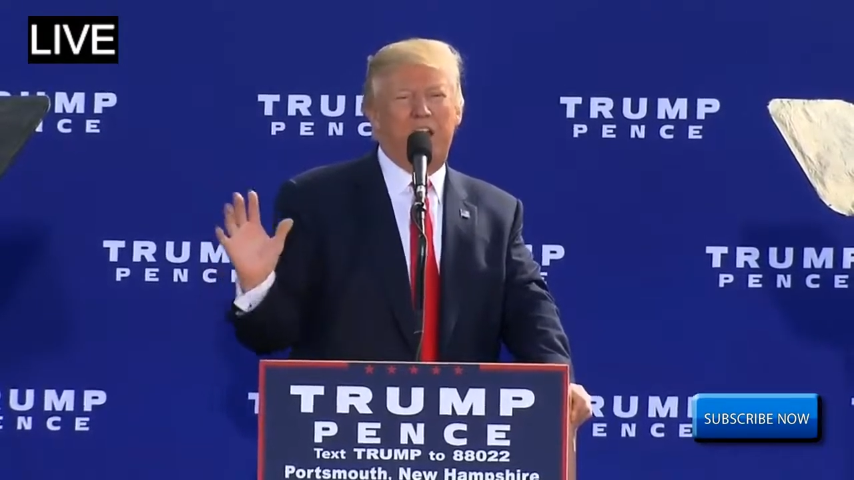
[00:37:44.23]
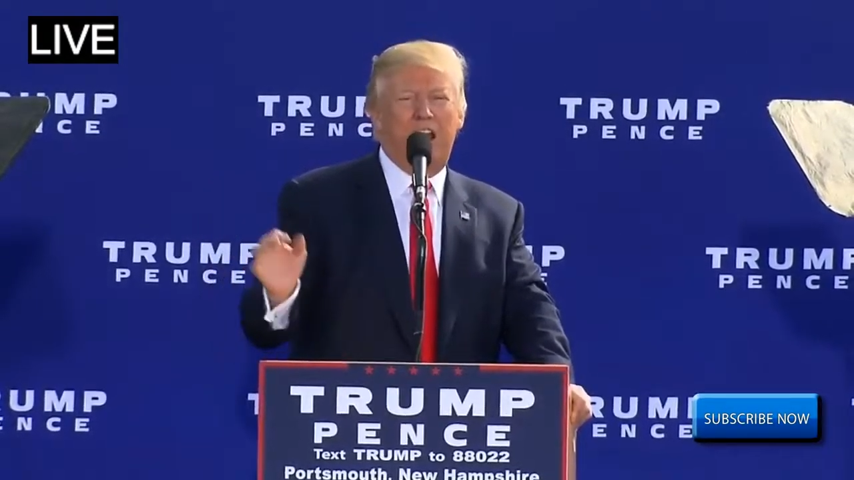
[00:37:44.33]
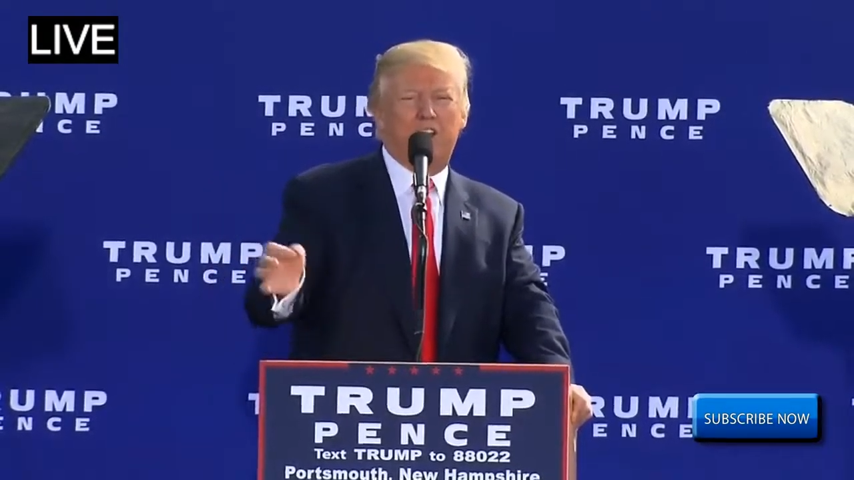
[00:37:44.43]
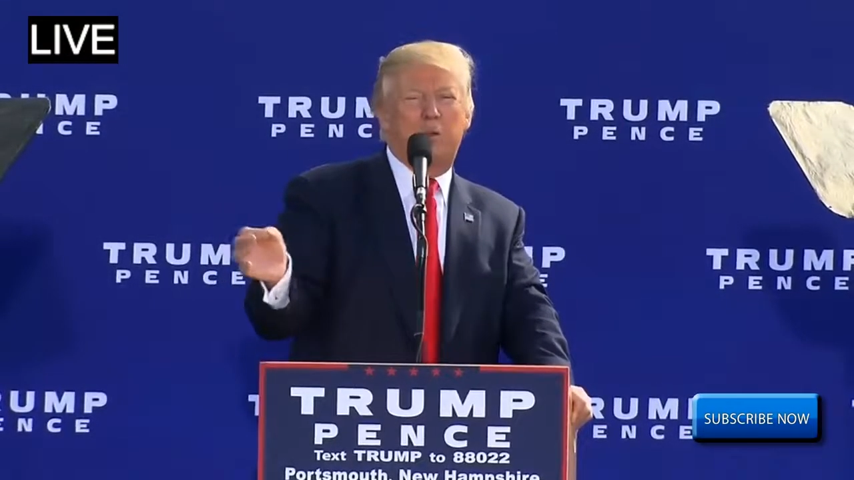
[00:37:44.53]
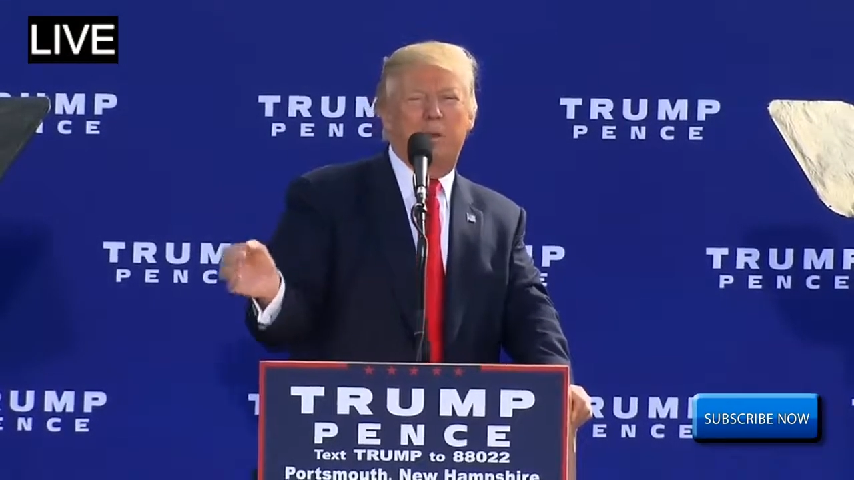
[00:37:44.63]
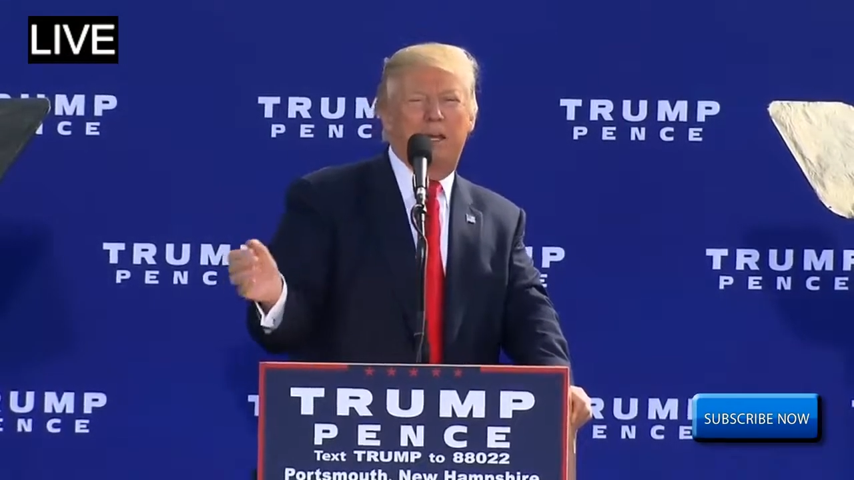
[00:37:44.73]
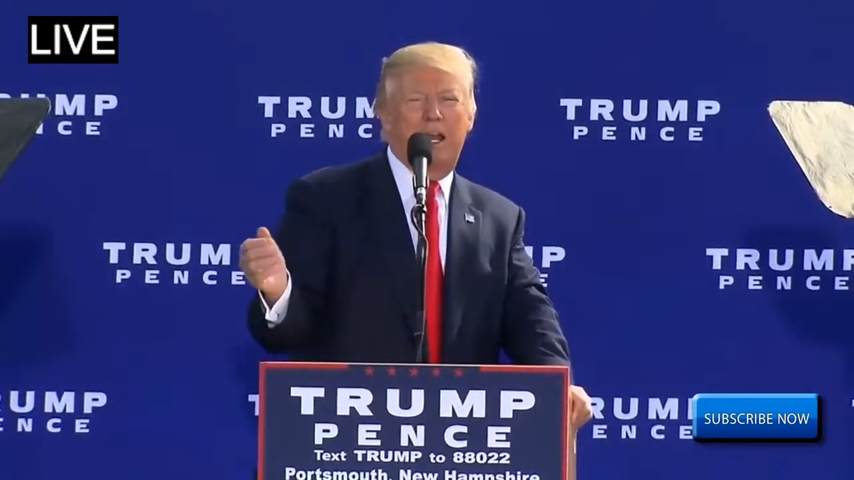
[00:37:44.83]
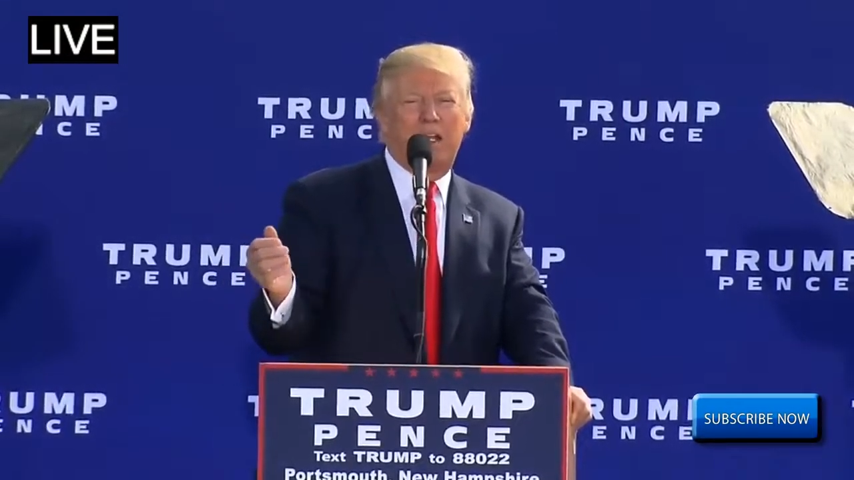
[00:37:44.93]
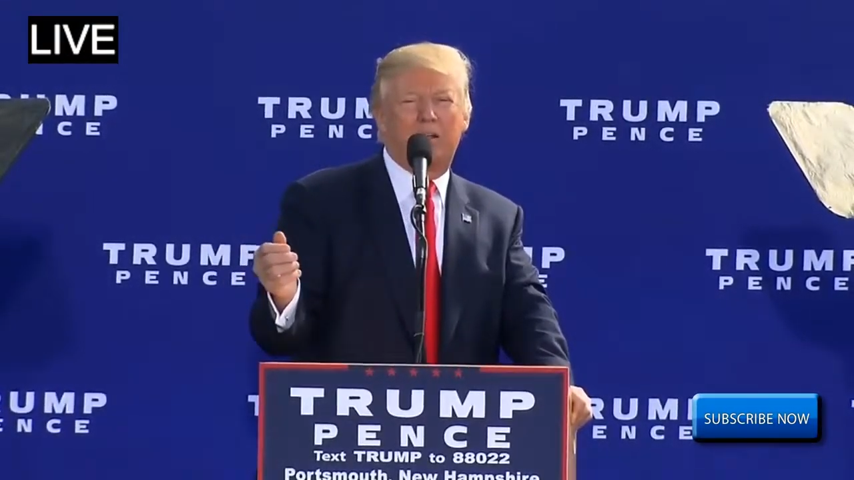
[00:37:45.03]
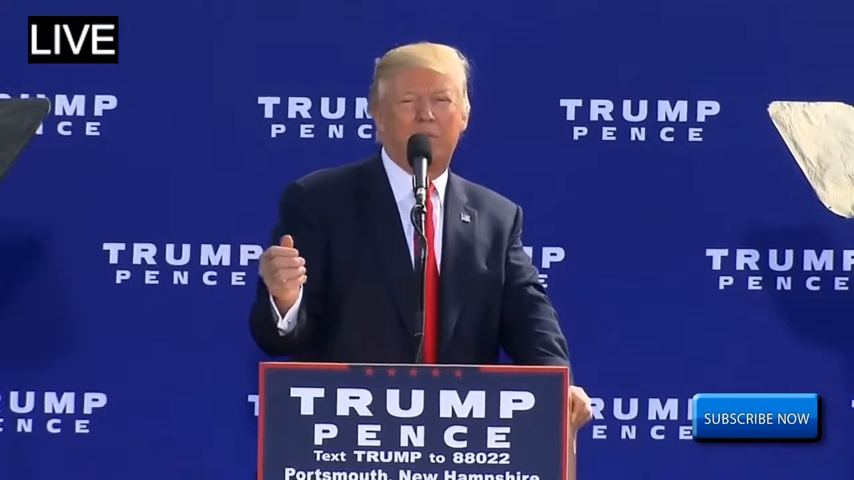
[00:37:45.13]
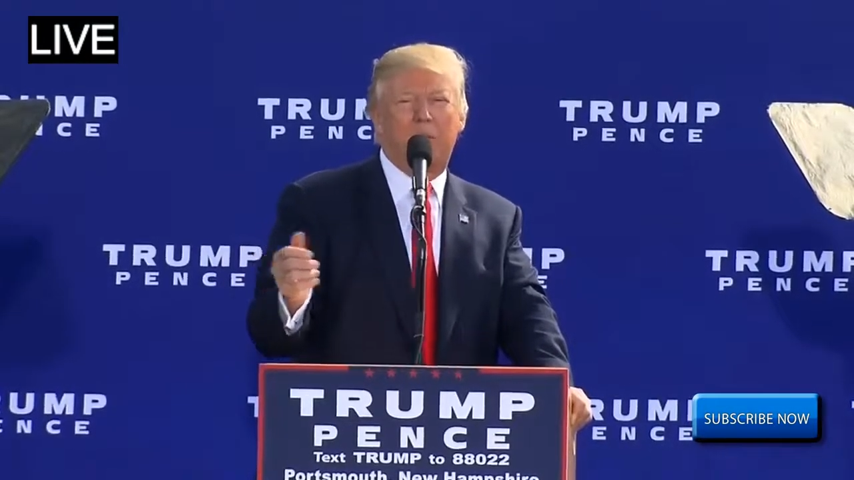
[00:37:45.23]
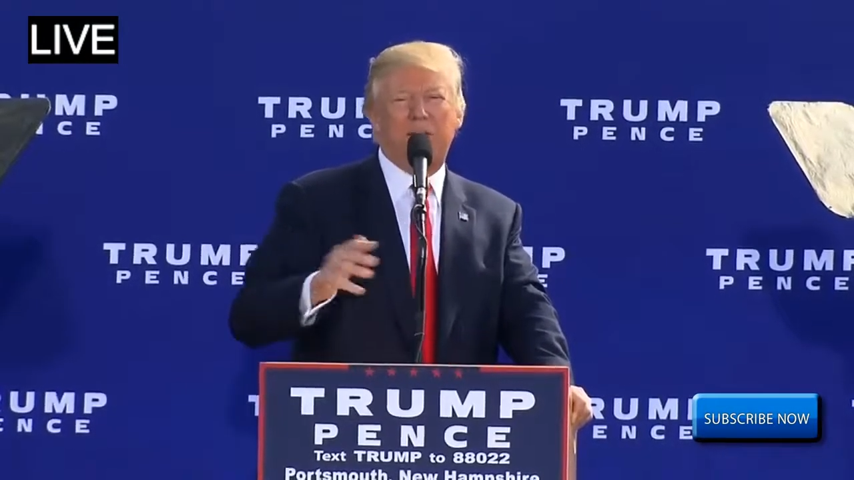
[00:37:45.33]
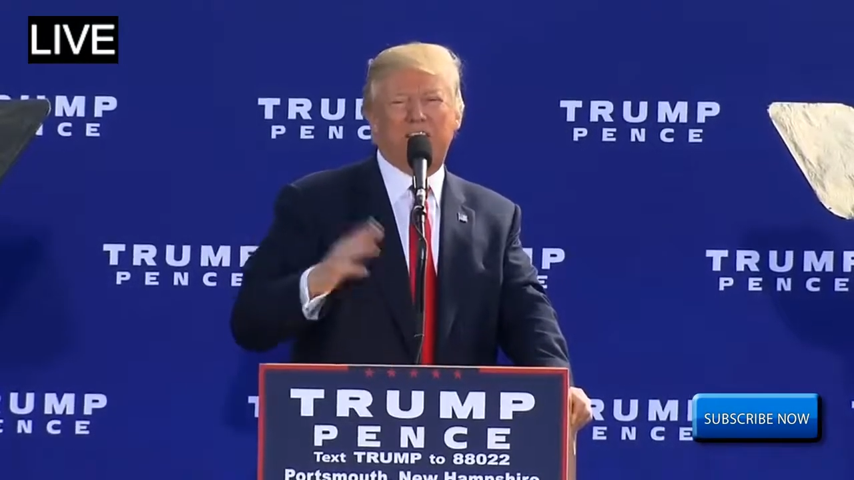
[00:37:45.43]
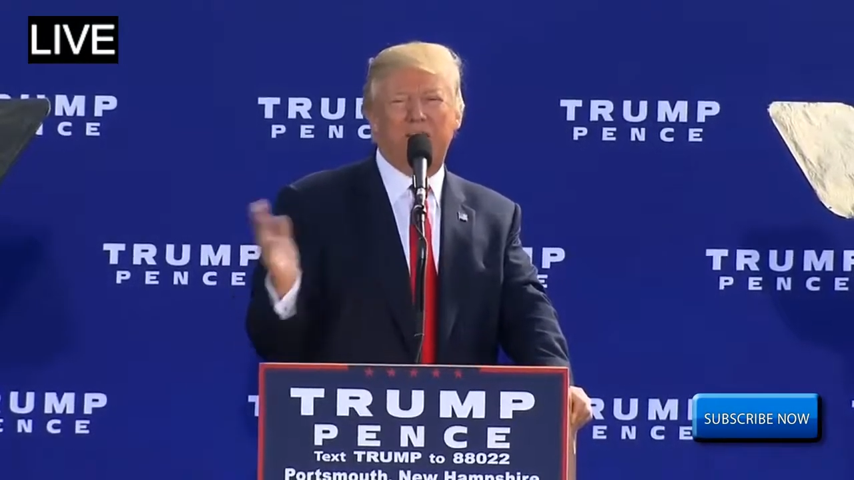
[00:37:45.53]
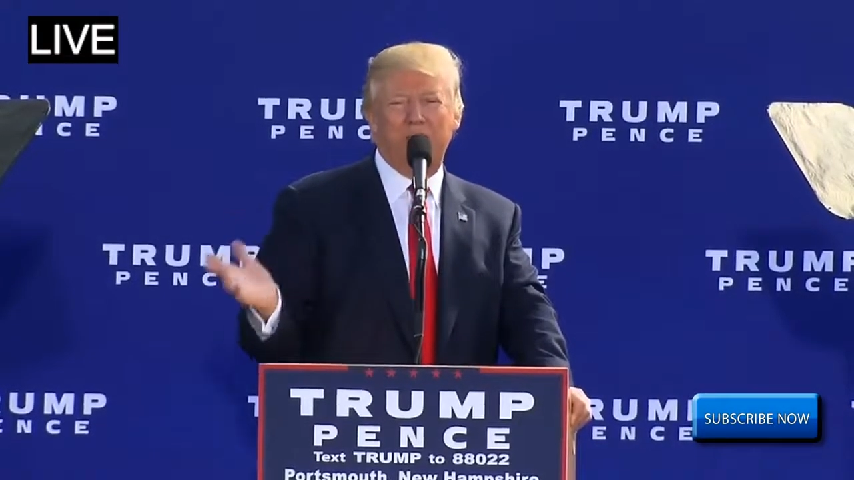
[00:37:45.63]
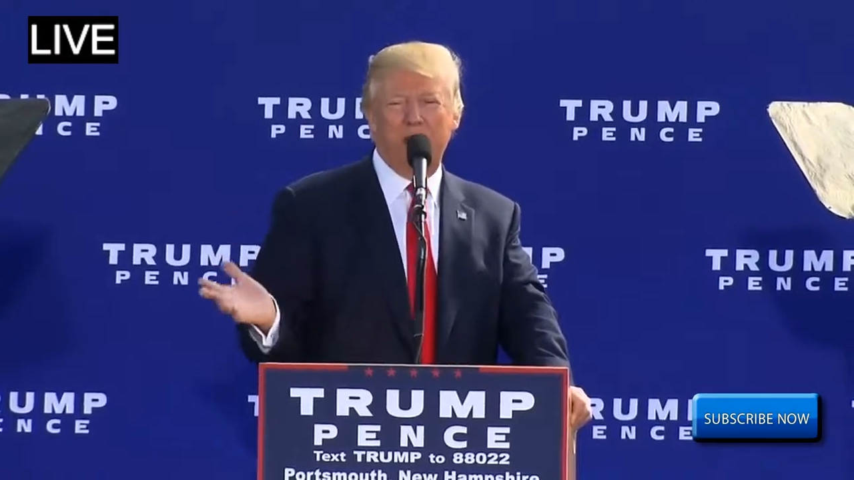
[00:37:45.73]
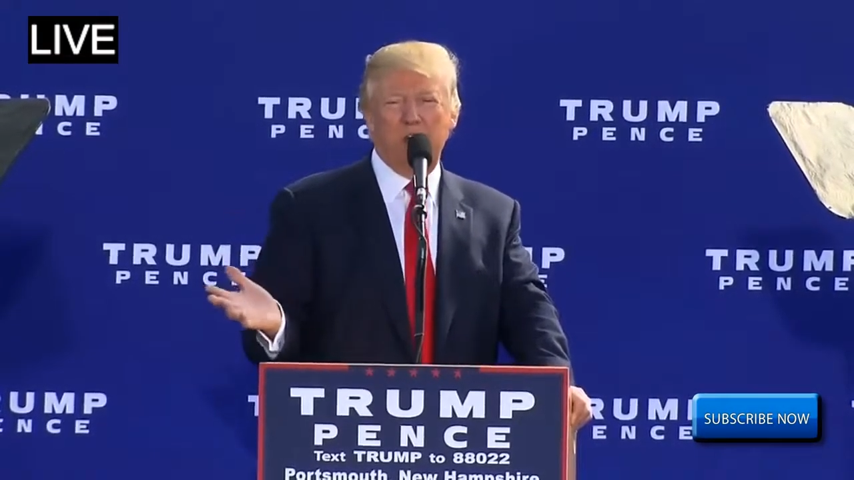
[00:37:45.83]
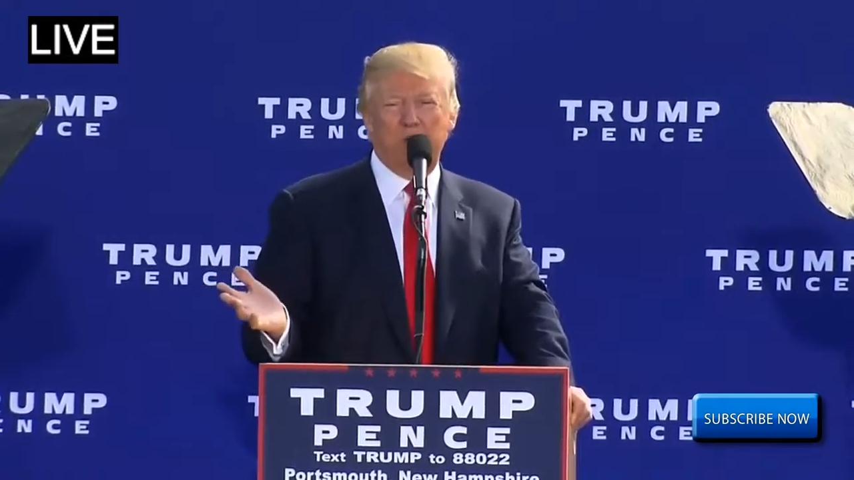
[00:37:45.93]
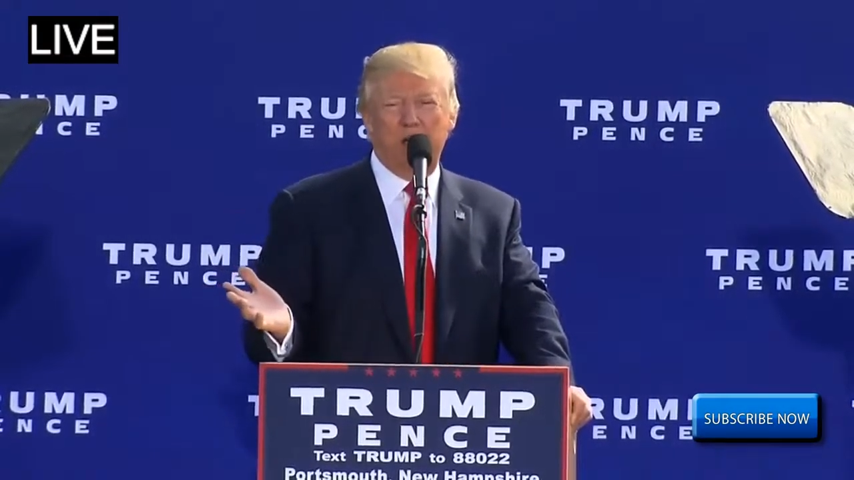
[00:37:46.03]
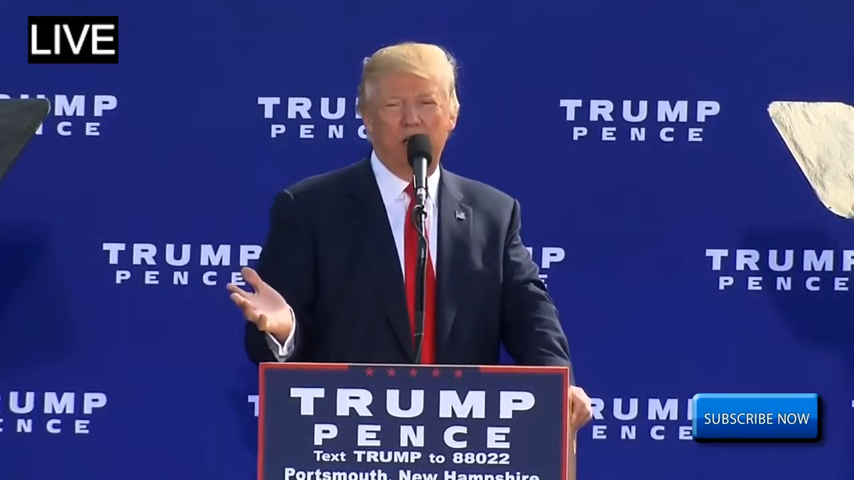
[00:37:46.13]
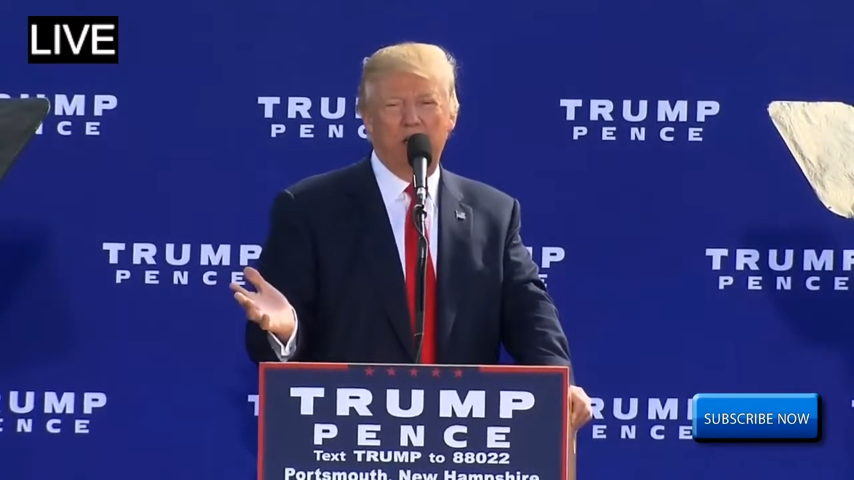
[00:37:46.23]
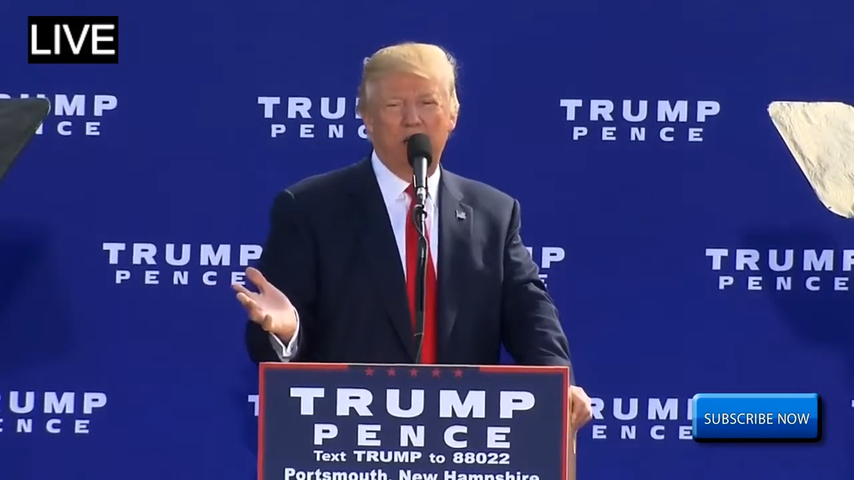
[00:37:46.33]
It has to be like maybe 700.